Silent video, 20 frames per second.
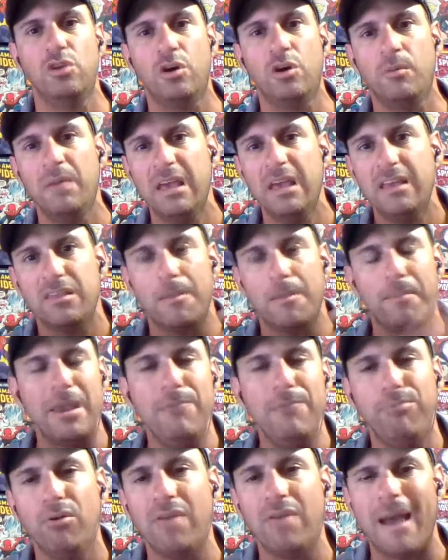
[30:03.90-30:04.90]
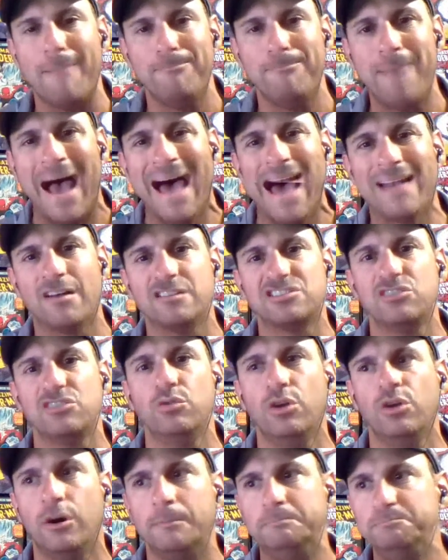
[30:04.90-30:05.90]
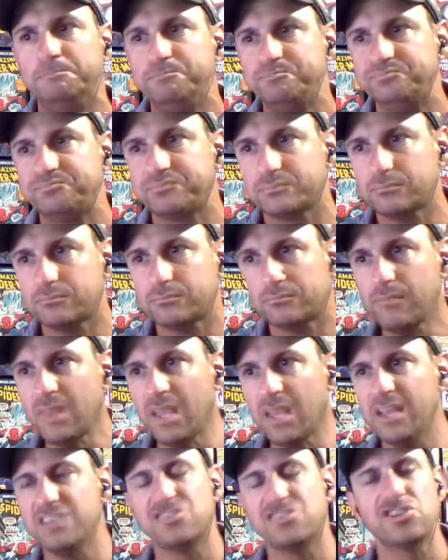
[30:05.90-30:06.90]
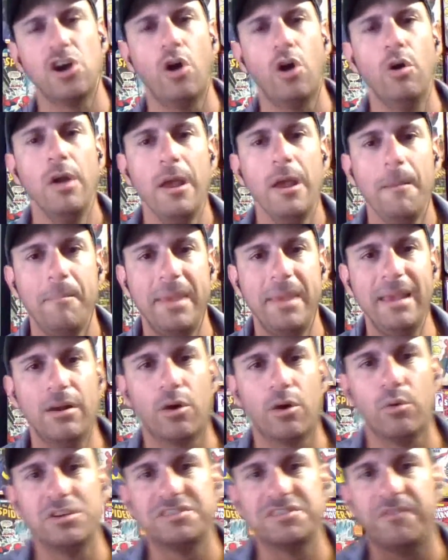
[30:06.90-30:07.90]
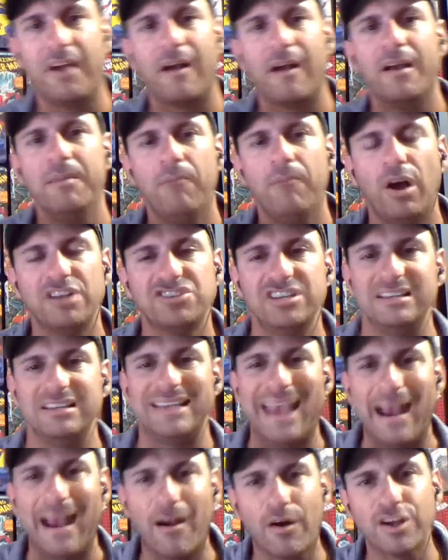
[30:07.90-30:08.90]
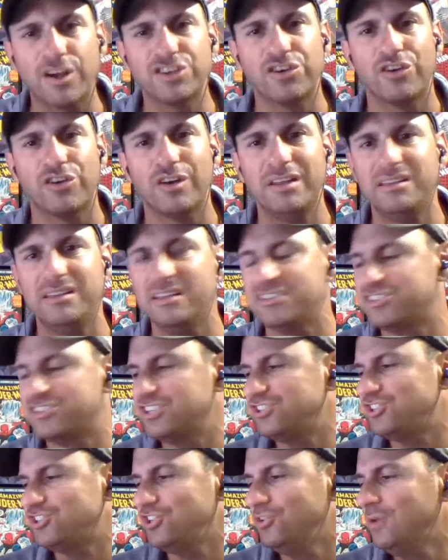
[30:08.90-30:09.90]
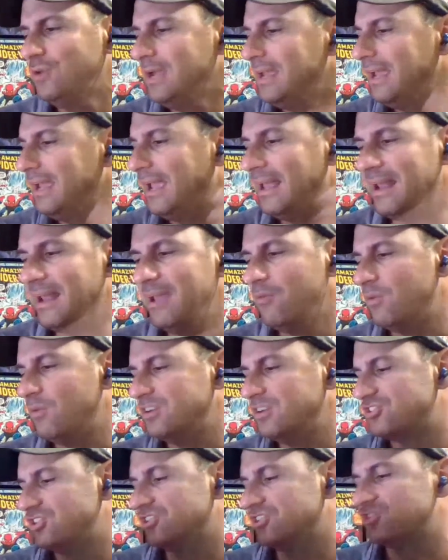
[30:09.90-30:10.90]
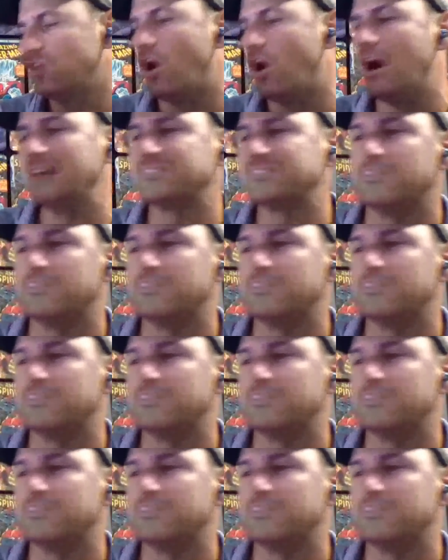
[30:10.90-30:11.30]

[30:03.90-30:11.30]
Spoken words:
him, the people that mattered to him. And so Peter was very much in character in this issue. And it was just awesome.